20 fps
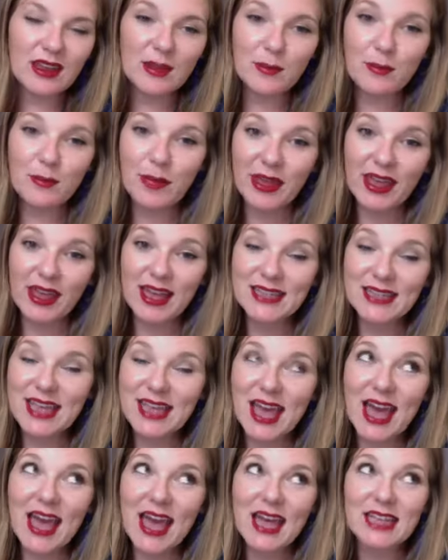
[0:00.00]
Because it
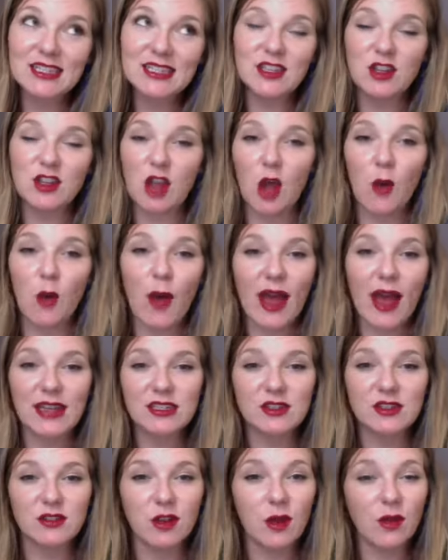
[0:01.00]
has no wax
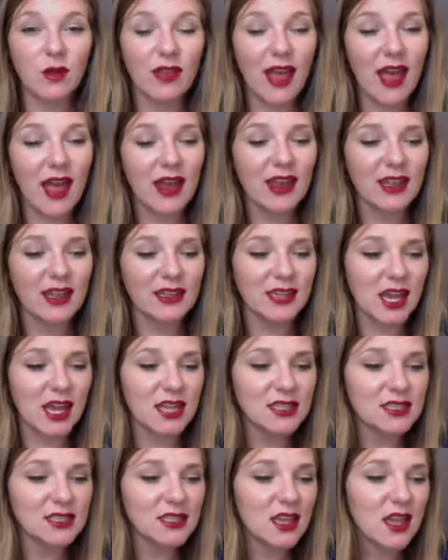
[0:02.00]
or no lead, it
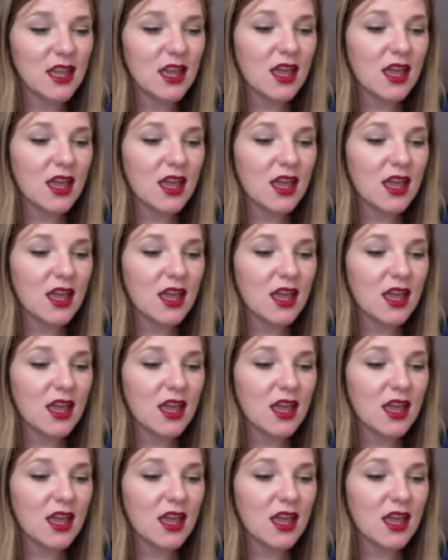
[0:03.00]
does,